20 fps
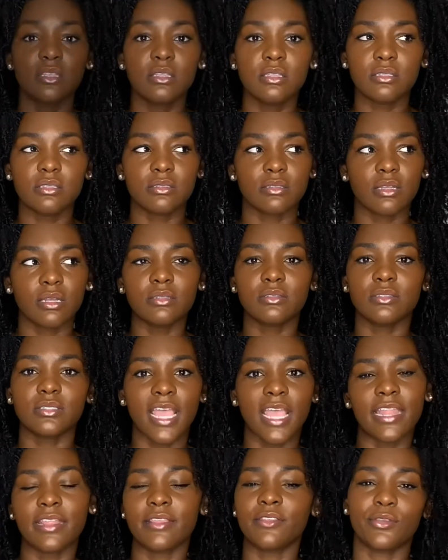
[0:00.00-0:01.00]
search
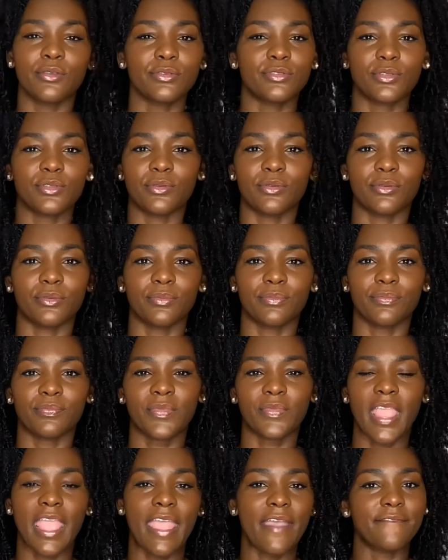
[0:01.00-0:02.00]
that in YouTube.
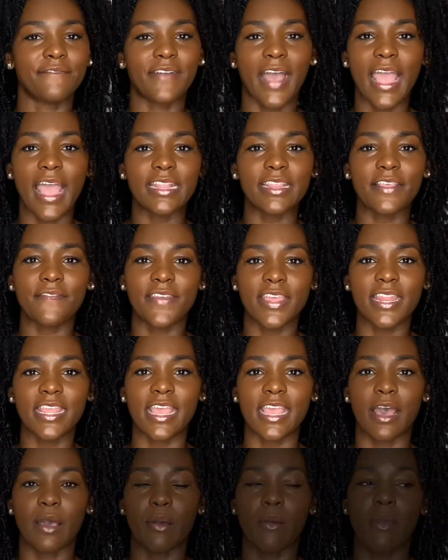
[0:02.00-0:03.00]
Find the video.